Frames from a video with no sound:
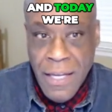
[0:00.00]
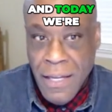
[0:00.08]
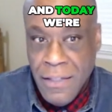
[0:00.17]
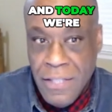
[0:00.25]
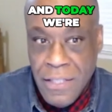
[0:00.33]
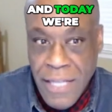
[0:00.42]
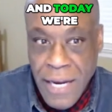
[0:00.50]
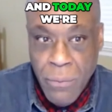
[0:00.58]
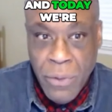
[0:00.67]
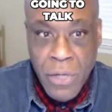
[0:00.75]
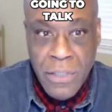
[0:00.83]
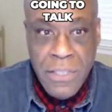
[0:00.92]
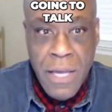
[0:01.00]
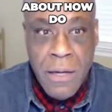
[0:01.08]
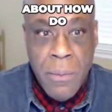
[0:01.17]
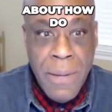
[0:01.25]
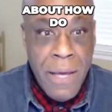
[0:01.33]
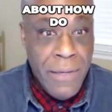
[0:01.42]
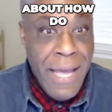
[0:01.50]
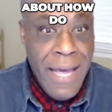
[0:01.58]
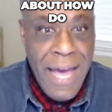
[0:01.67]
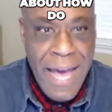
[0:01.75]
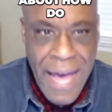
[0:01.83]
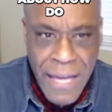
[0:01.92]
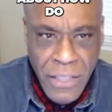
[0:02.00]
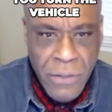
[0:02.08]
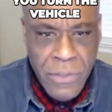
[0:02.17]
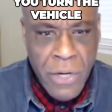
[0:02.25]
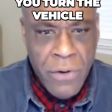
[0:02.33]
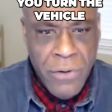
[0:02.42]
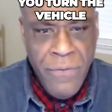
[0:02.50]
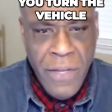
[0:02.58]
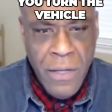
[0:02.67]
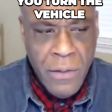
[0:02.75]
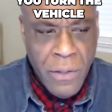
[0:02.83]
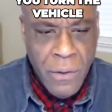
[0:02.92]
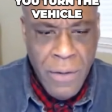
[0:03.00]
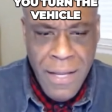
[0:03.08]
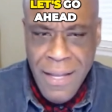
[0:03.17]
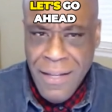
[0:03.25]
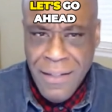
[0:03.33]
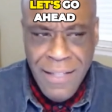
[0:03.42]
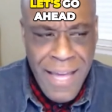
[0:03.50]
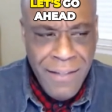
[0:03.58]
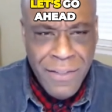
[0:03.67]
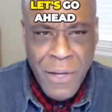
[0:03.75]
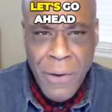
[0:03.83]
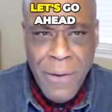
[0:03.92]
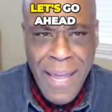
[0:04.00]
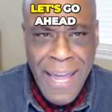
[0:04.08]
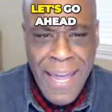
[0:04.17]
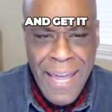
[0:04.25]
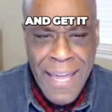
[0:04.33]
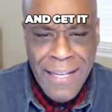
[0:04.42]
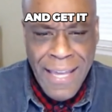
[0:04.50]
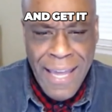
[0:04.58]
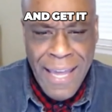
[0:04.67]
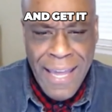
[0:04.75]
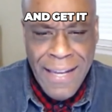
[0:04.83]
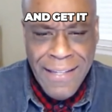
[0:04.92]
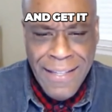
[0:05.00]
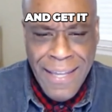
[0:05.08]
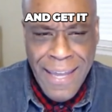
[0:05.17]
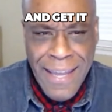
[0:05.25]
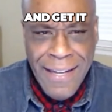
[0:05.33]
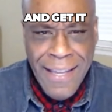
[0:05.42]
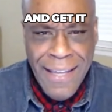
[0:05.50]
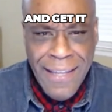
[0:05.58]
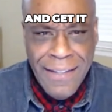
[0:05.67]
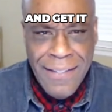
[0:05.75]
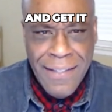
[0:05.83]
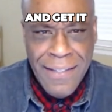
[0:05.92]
And today we're going to talk about how do you turn a vehicle? Let's go ahead and get it.